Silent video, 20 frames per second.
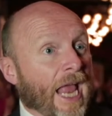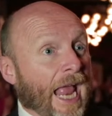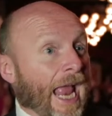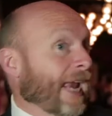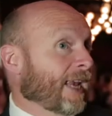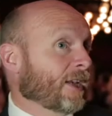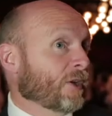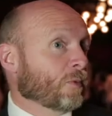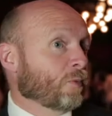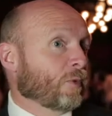
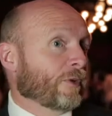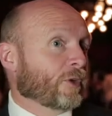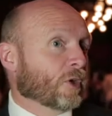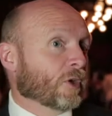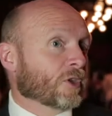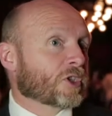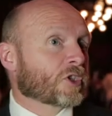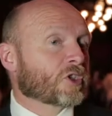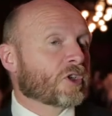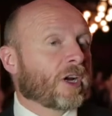And we've
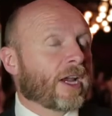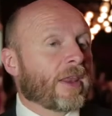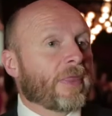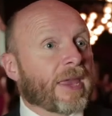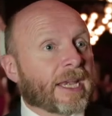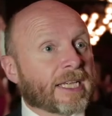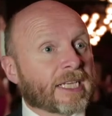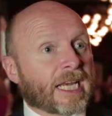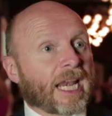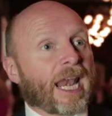got to try and
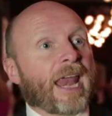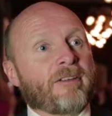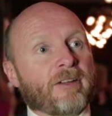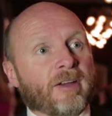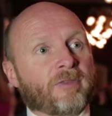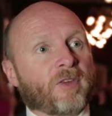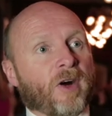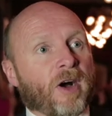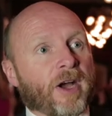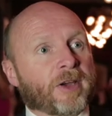then
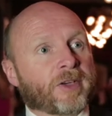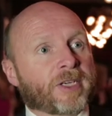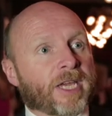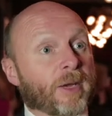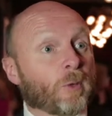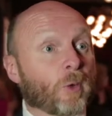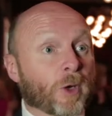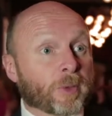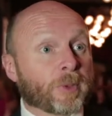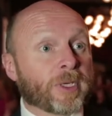clarify,
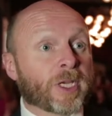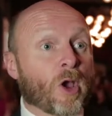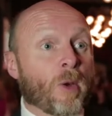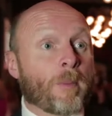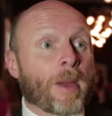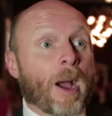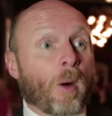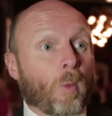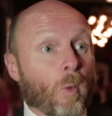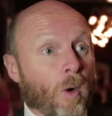okay, what do we know
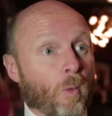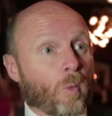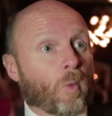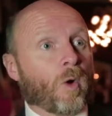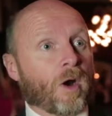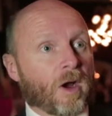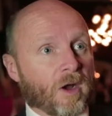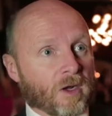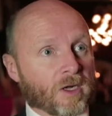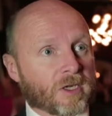about what
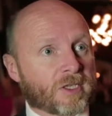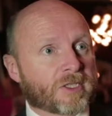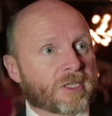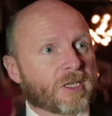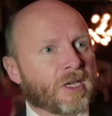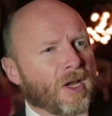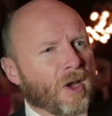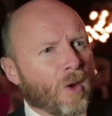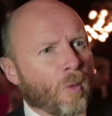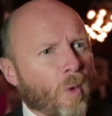works?
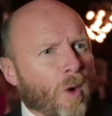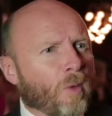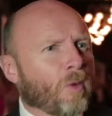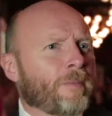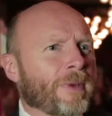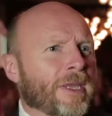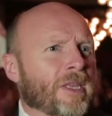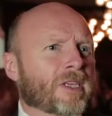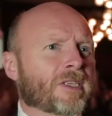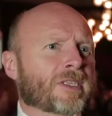What
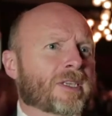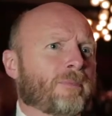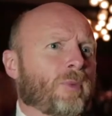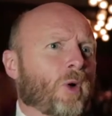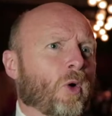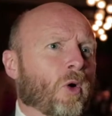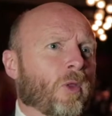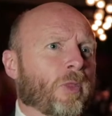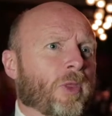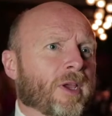would be the
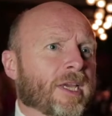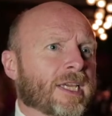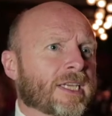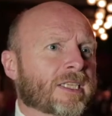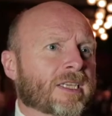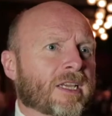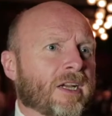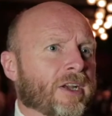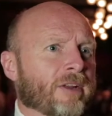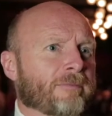support that
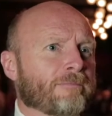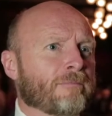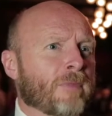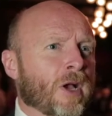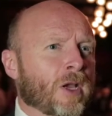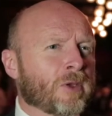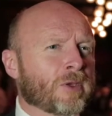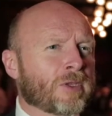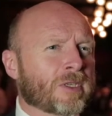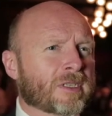is kind of
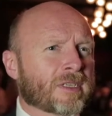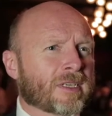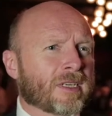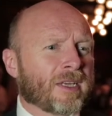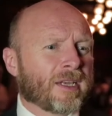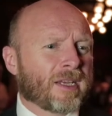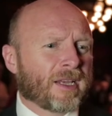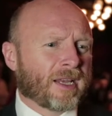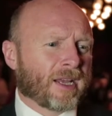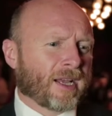most
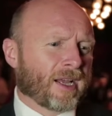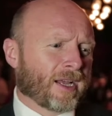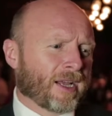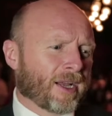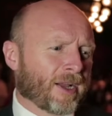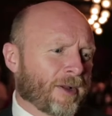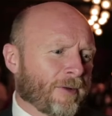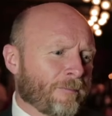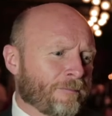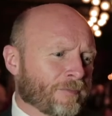
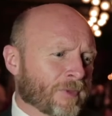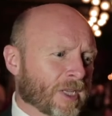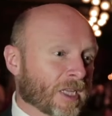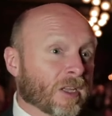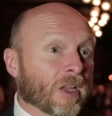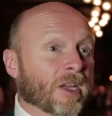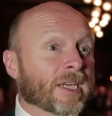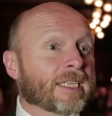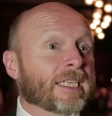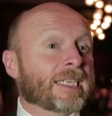
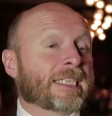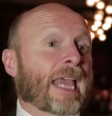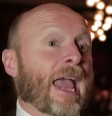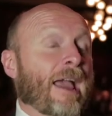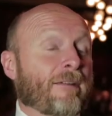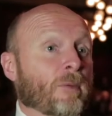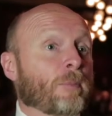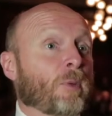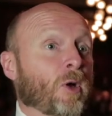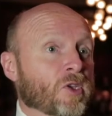likely to
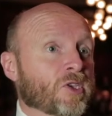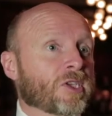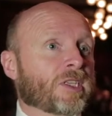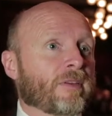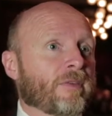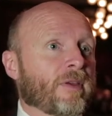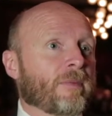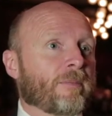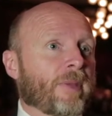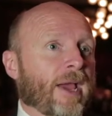have a
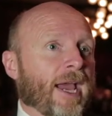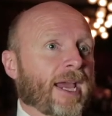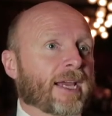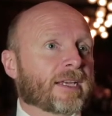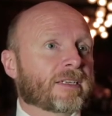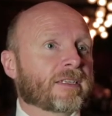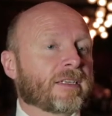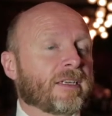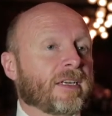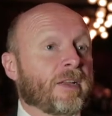positive
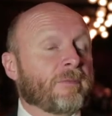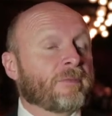impact?